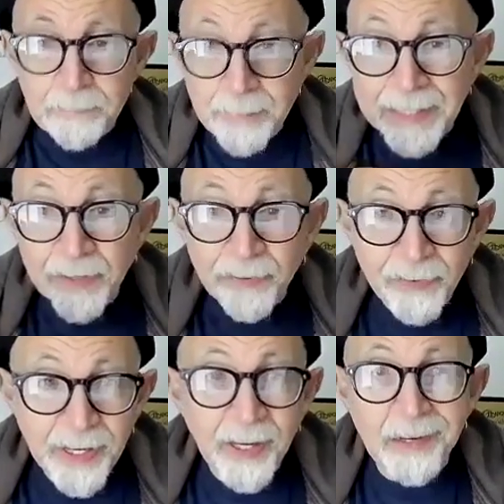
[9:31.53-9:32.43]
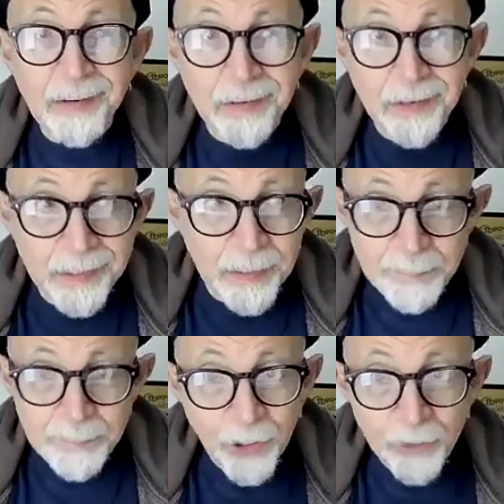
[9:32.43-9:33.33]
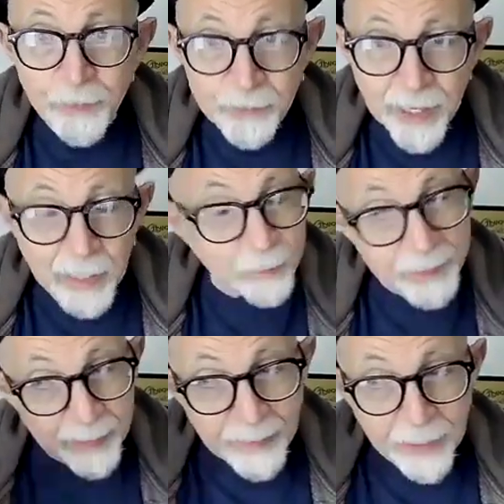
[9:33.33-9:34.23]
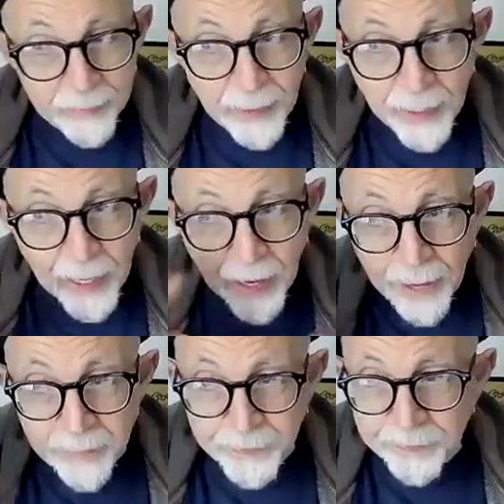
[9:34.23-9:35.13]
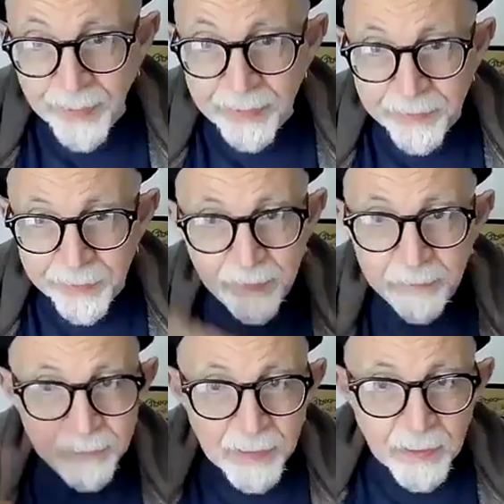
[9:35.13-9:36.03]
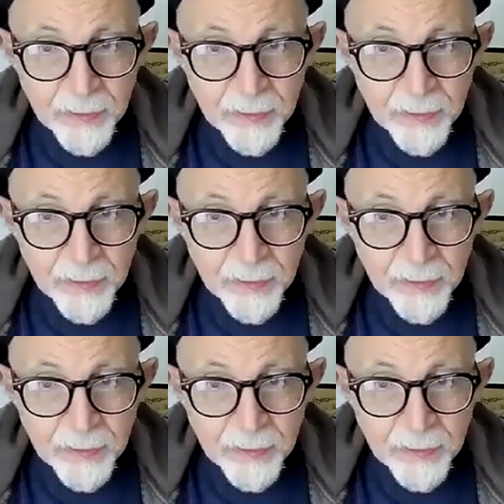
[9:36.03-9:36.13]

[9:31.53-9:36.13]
menacing or going to be hurtful to Edward, I think that, you know,